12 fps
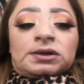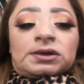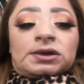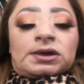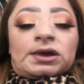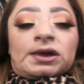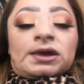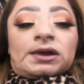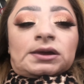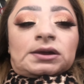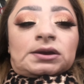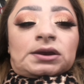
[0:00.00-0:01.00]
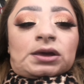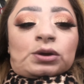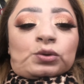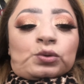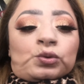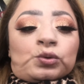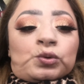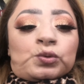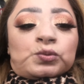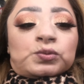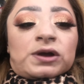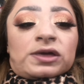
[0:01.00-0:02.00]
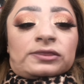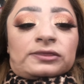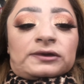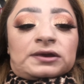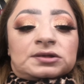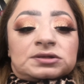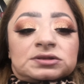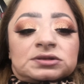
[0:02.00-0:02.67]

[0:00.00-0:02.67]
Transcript: in Who Run This,